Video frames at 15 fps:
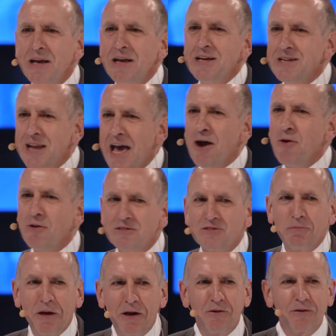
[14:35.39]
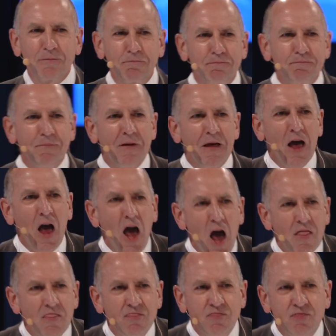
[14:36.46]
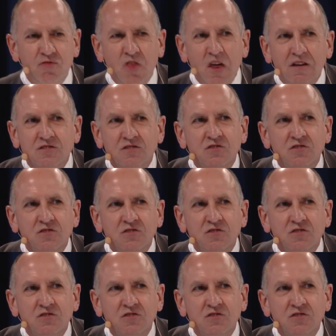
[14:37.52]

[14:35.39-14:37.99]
Now it's about, there's